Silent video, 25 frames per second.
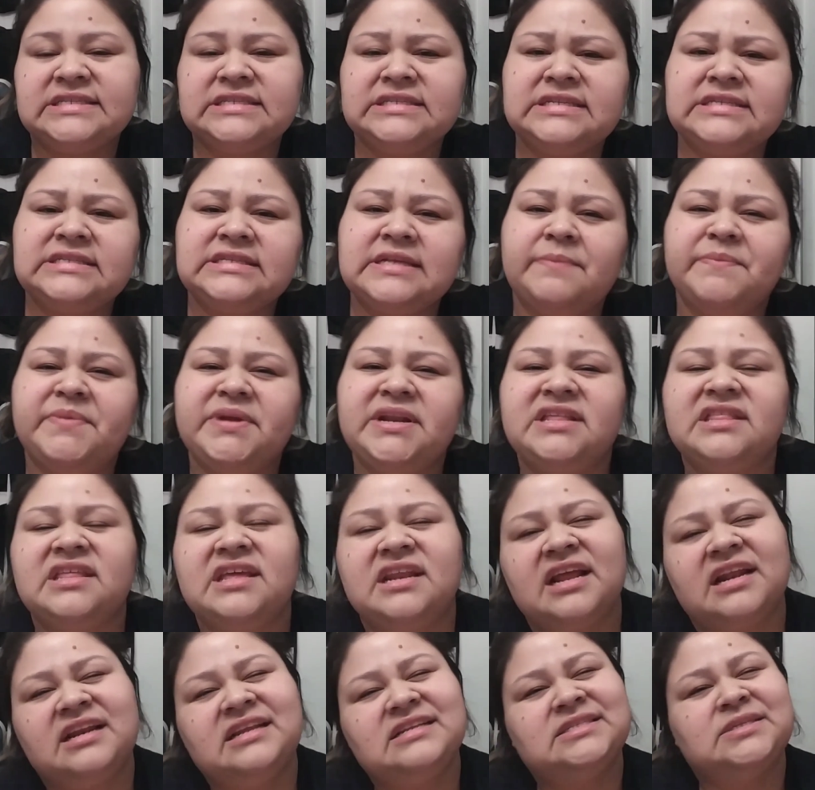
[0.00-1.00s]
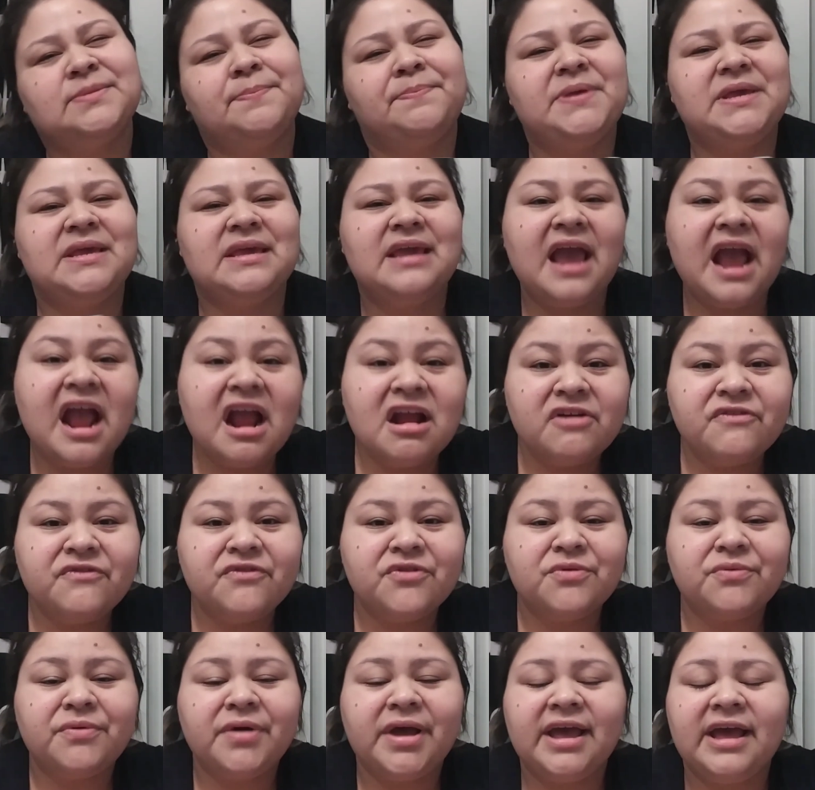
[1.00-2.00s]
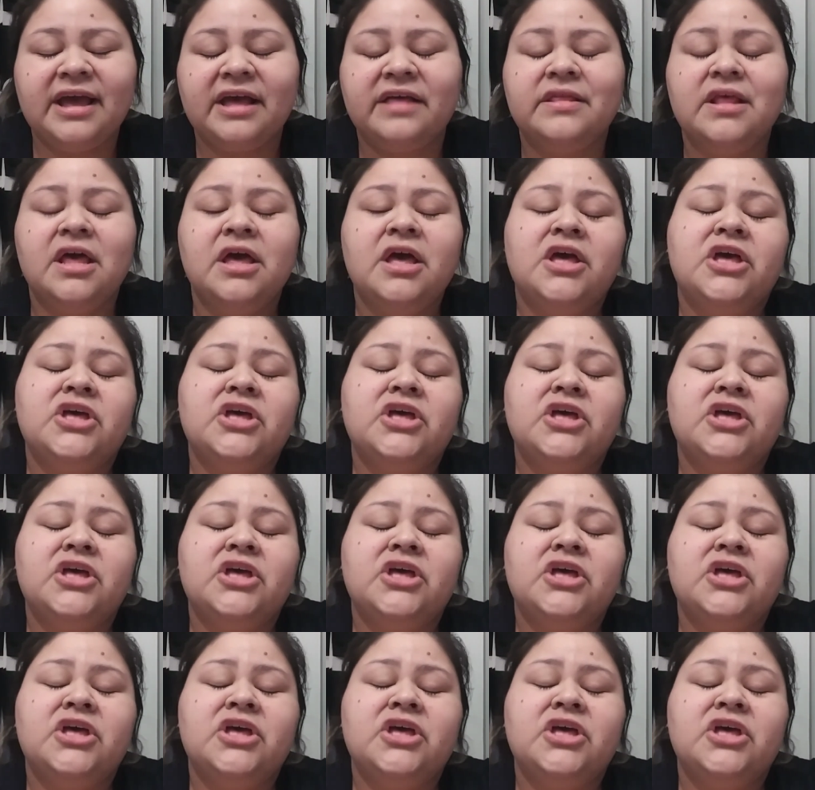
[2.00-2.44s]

Is it somebody that I need to be careful with?